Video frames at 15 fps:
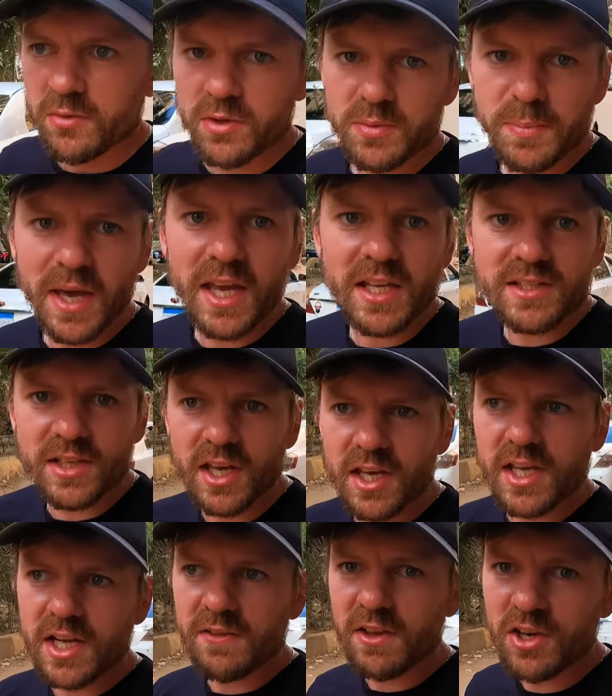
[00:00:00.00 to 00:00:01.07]
we paid to
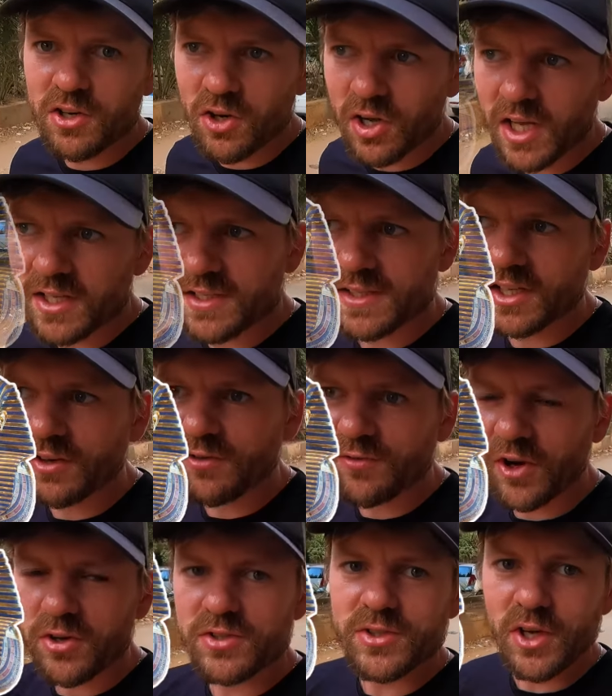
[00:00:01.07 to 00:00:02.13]
get in, and you're not allowed to take a
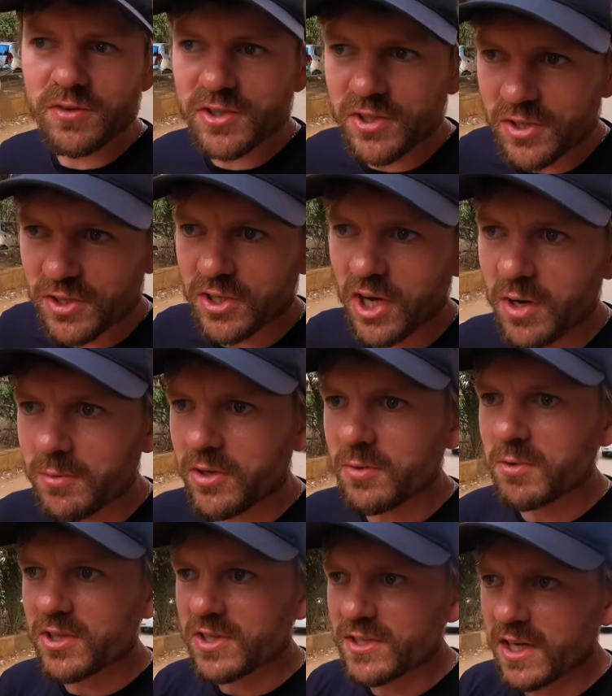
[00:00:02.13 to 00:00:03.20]
photo of
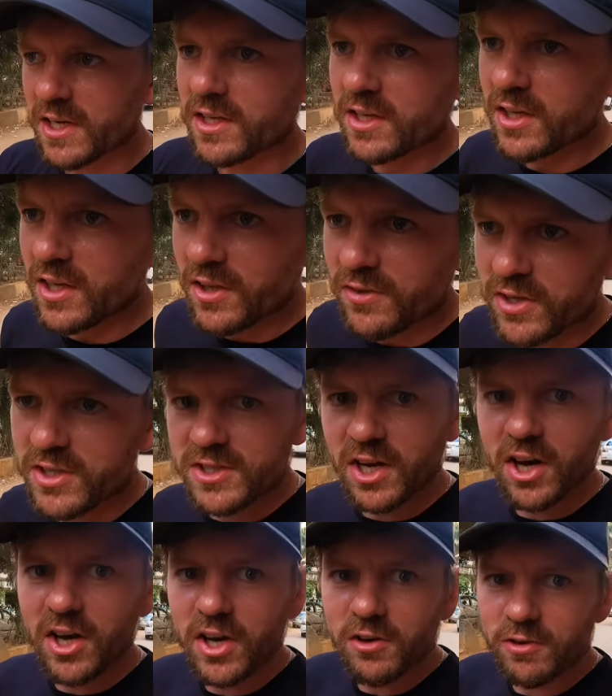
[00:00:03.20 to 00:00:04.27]
Tutankhamun, which is like the
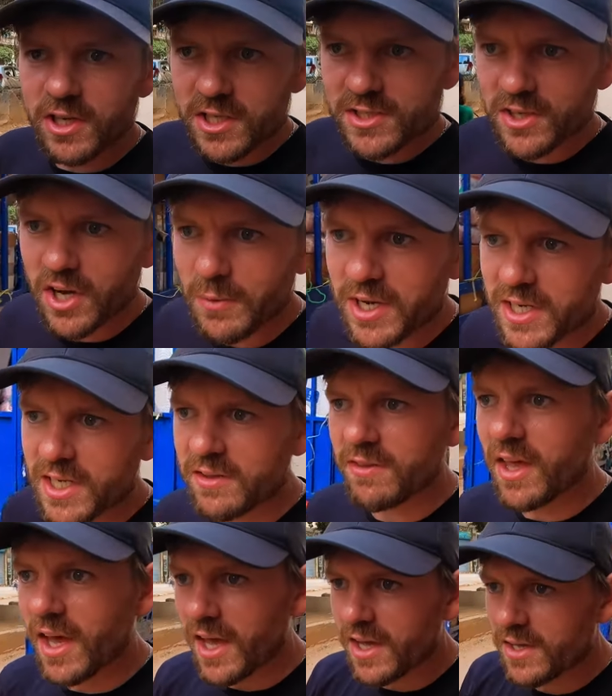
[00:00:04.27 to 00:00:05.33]
entire reason I went in
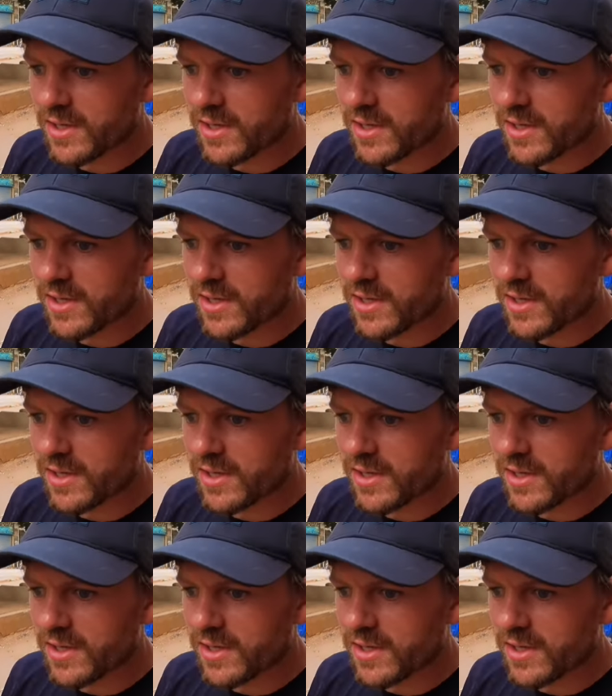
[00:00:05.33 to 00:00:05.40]
there.